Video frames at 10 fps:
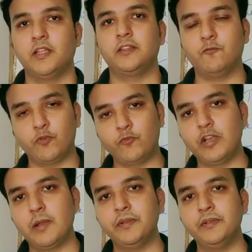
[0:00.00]
Then what will
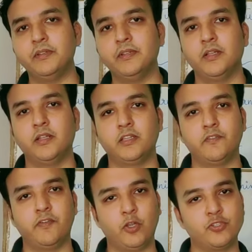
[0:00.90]
happen? The
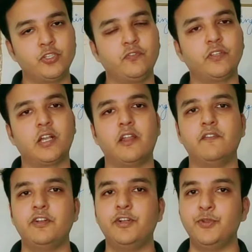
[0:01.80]
velocity of the car
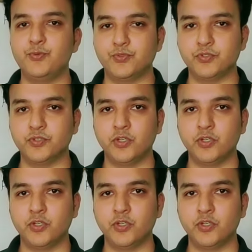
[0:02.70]
will reduce.